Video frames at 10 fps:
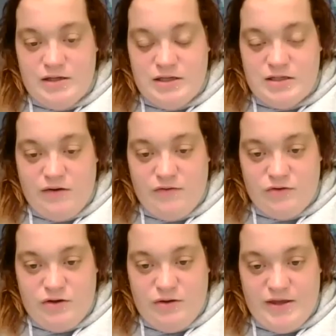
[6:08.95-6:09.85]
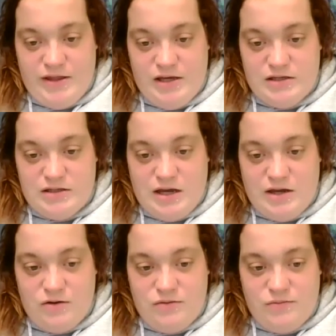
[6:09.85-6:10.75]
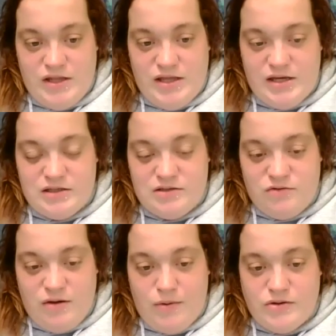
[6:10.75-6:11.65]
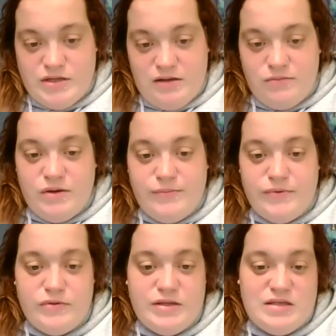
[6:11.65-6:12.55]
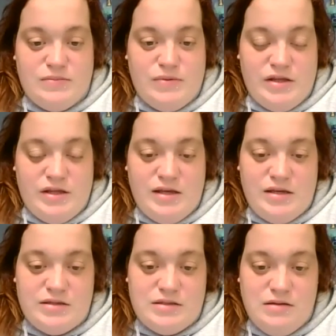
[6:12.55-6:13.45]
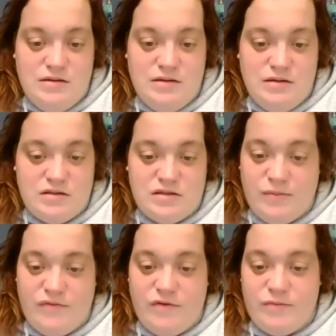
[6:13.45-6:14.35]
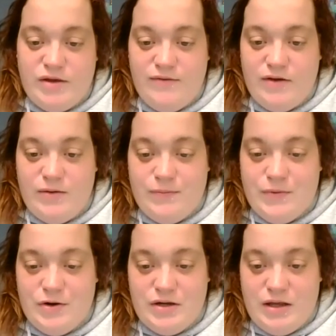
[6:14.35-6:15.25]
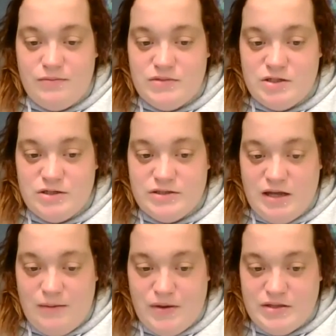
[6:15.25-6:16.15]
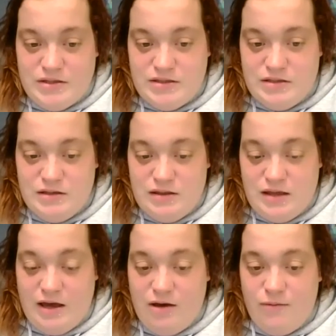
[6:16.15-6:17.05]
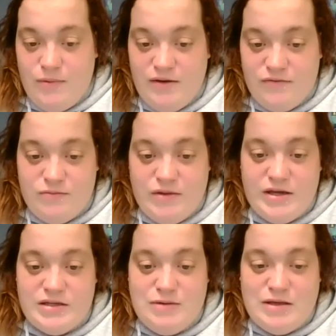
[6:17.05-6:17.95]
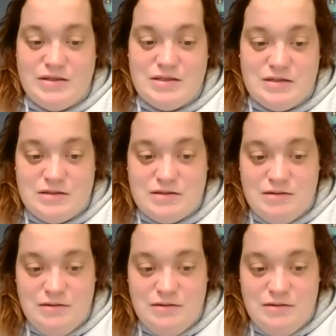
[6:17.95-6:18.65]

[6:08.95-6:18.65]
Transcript: to several committees. I go to meetings representing people with disabilities. Some of them give out per diems or stipends that help pay for my expenses.